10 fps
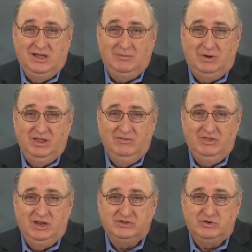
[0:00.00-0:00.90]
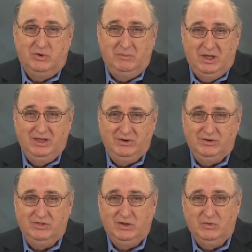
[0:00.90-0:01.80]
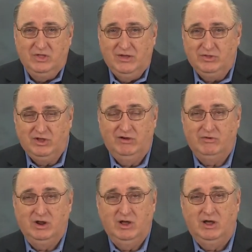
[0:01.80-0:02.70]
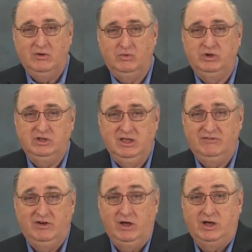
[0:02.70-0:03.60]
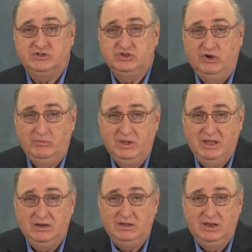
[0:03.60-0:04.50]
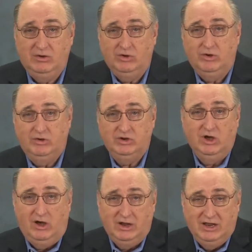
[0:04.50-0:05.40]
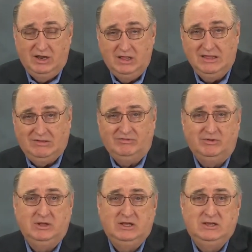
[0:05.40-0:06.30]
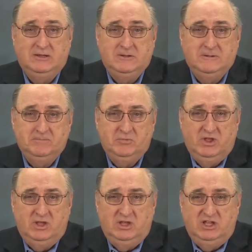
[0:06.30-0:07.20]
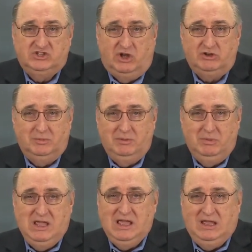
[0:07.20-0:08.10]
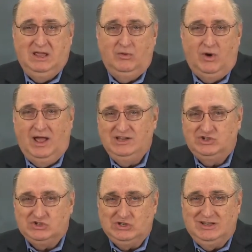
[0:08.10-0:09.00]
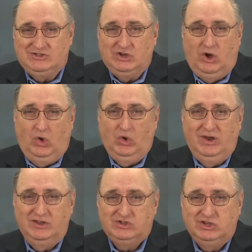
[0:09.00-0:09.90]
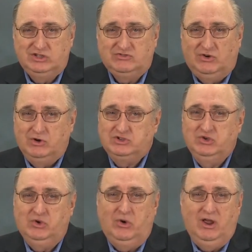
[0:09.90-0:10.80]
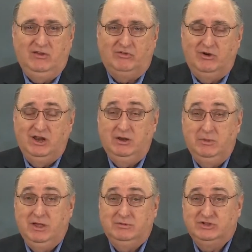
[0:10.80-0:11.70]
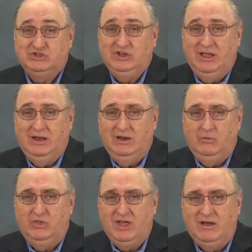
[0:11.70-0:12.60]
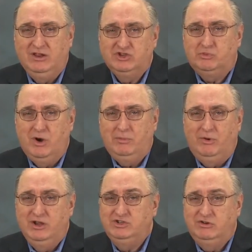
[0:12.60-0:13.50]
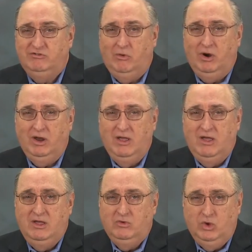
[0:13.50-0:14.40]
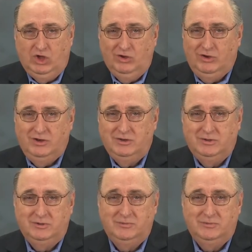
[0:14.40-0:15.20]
I believe that it's a reminder that without the covering God would give us, no man can look on God and live. His ultimate being in righteousness and holiness is far too great for any to be able to stand, and without his preparation for it, we couldn't.